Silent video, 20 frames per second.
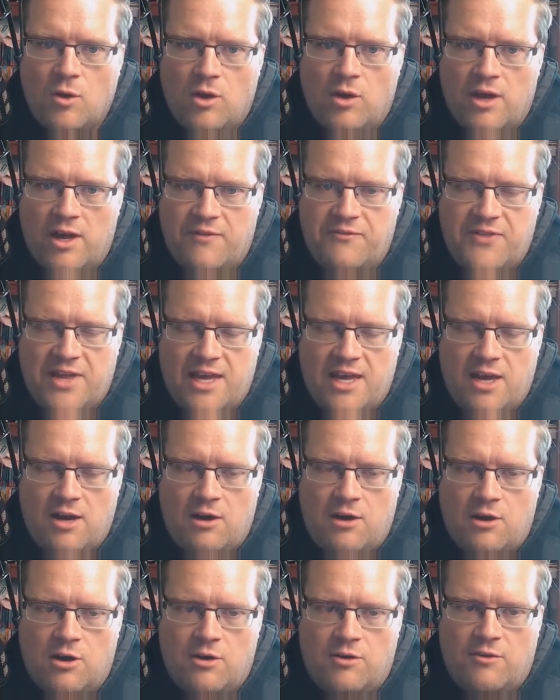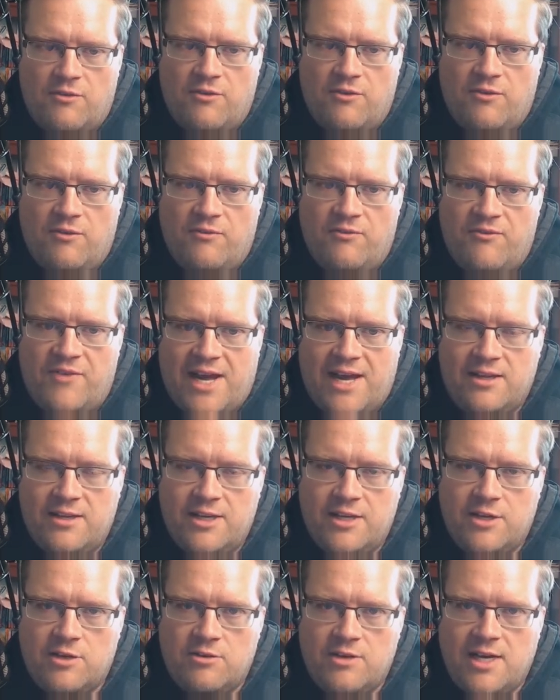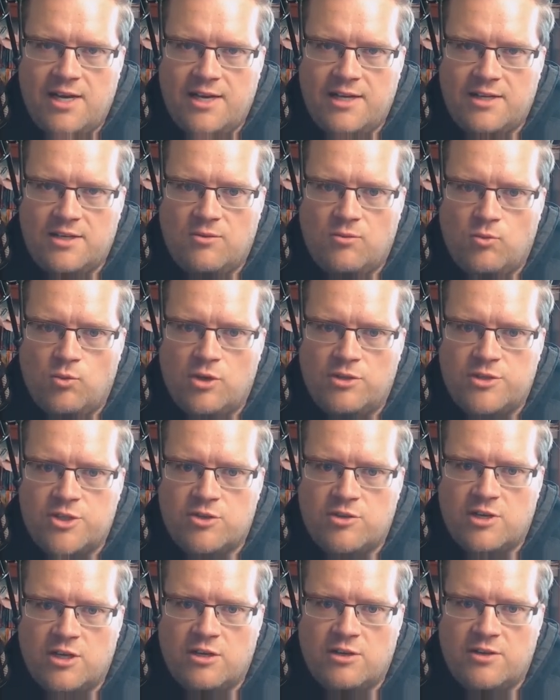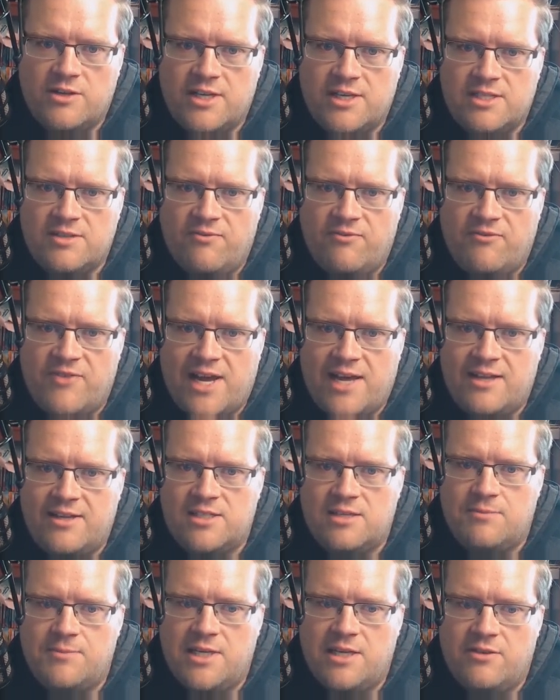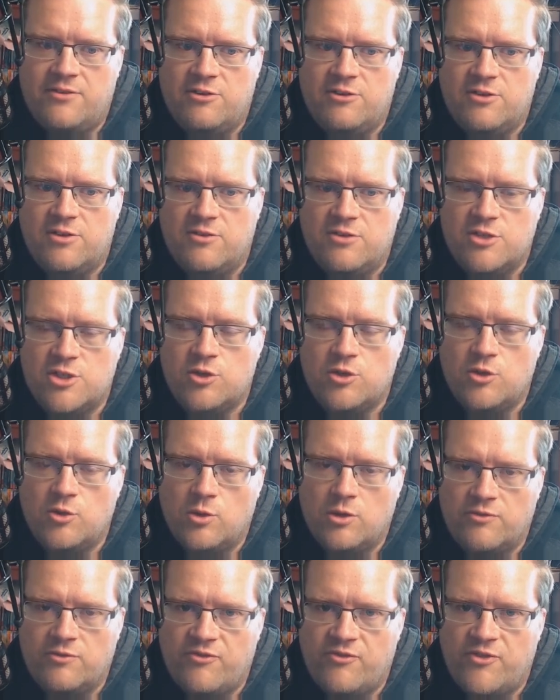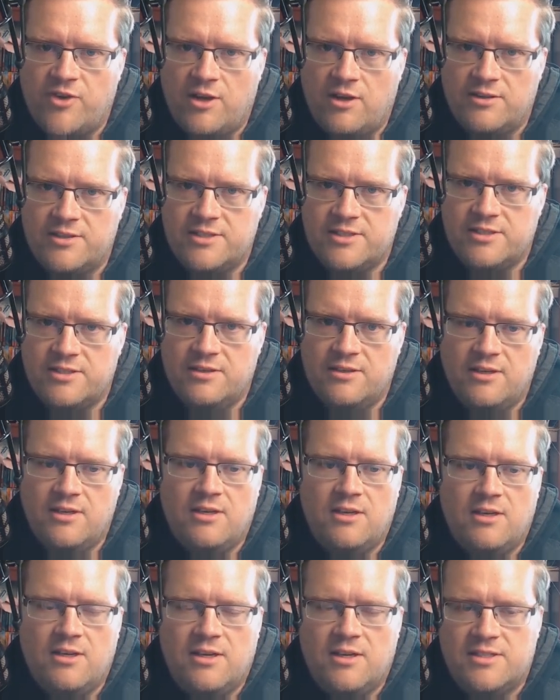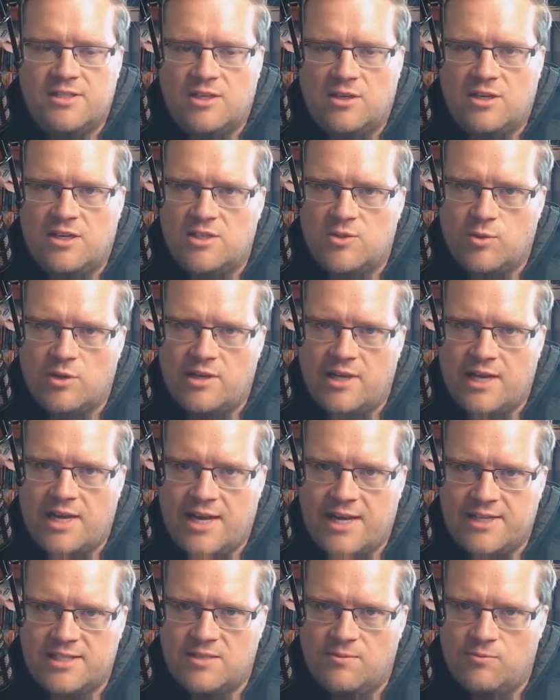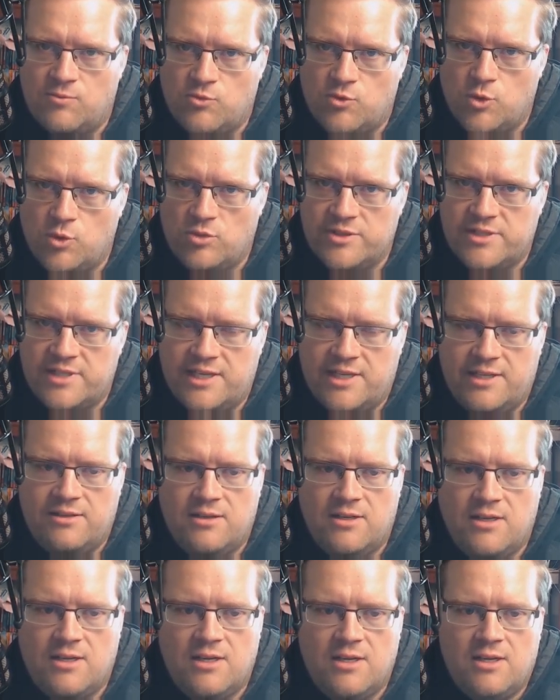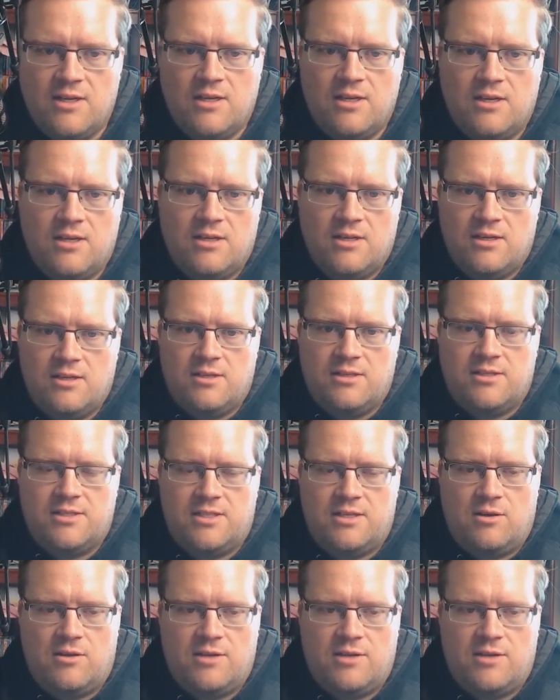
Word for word: if they are valid or not, will trigger this valid to be either true or false. So because we're going to add some rules in. So